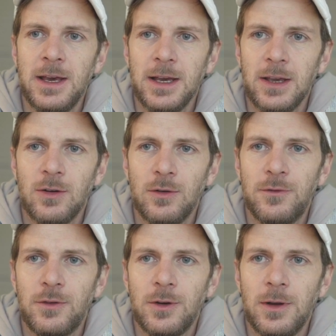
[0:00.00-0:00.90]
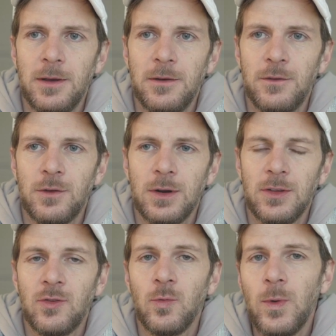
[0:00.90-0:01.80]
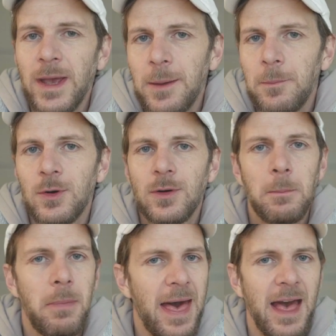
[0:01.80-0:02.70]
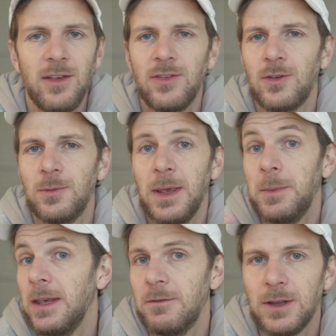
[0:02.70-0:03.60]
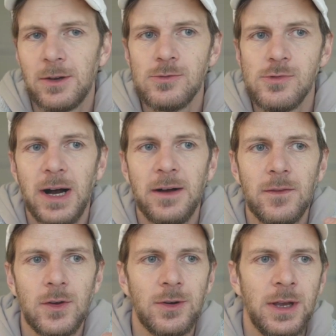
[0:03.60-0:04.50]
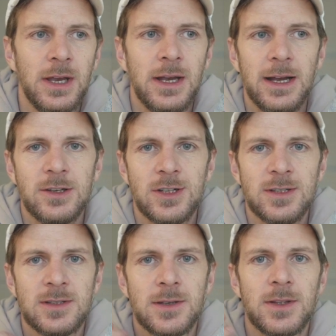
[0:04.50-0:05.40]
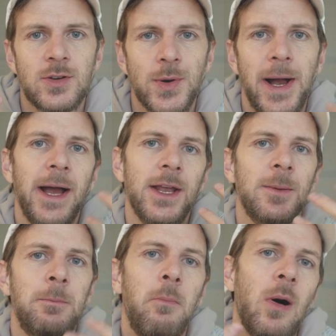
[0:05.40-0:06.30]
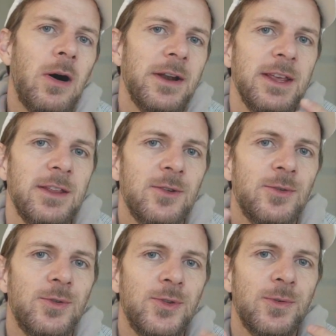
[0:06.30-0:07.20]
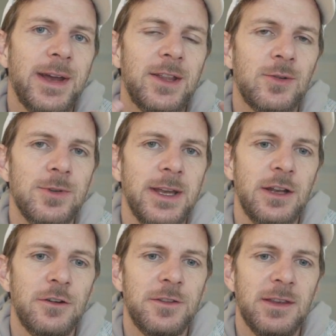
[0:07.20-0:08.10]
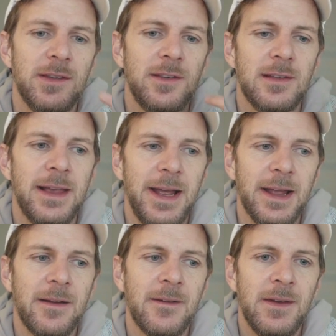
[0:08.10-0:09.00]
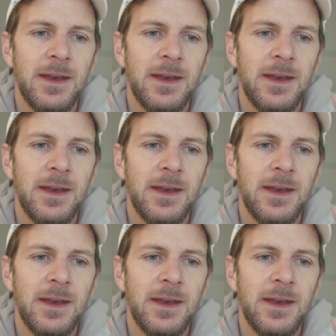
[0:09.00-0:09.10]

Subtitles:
I go for a swim or a bath or maybe even a run, or I just try the body to get rid of this like